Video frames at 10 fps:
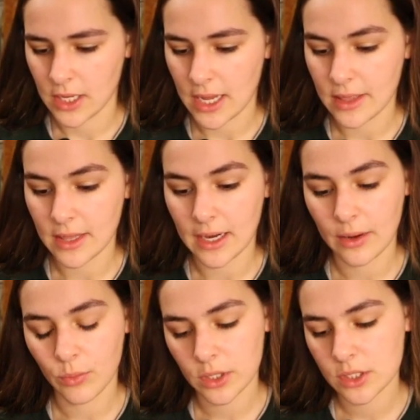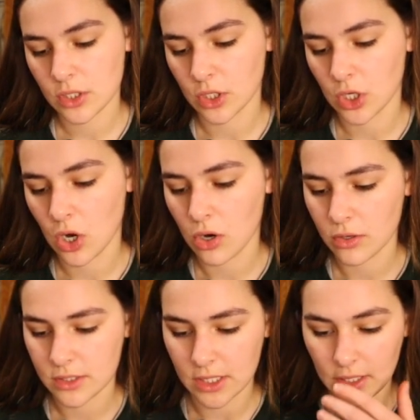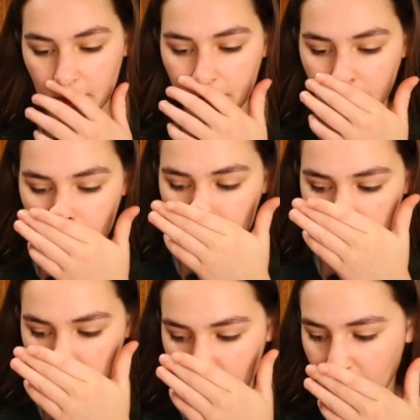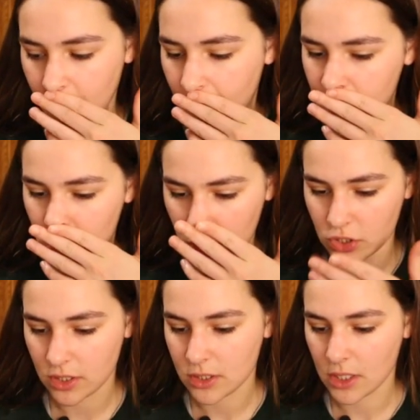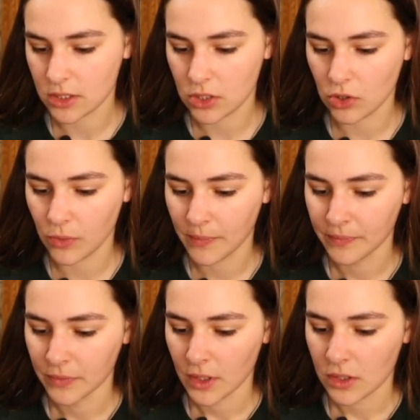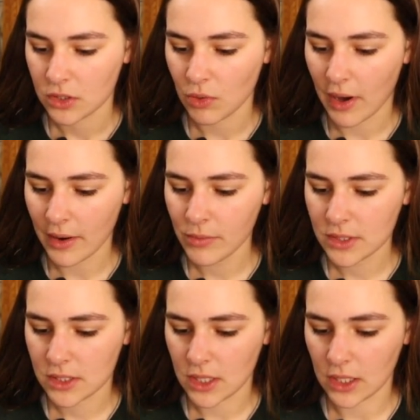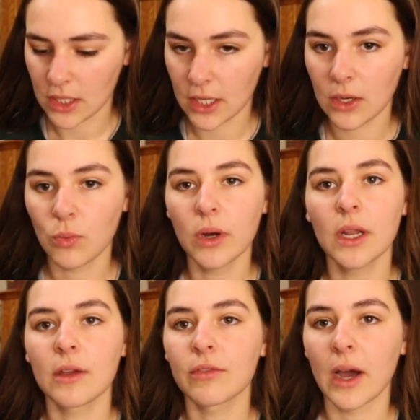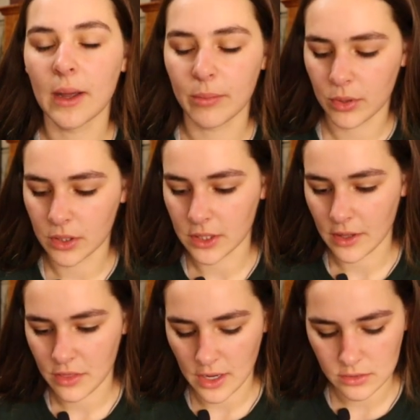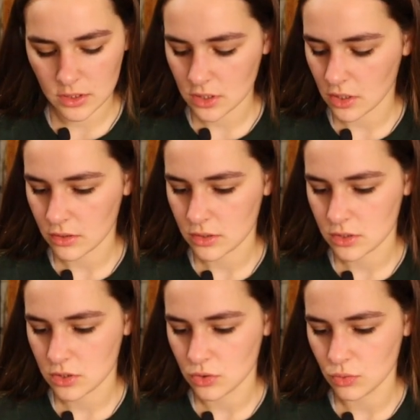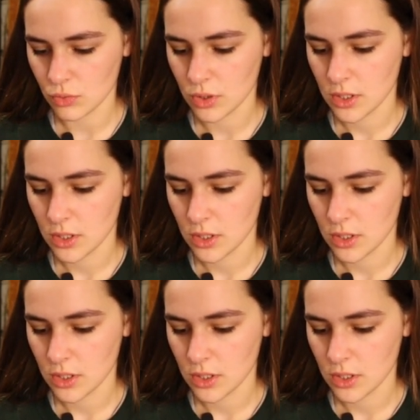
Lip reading: And then I want to start a car sinking fund, which is what I might change this into. So I was thinking, what if I put $1,000 to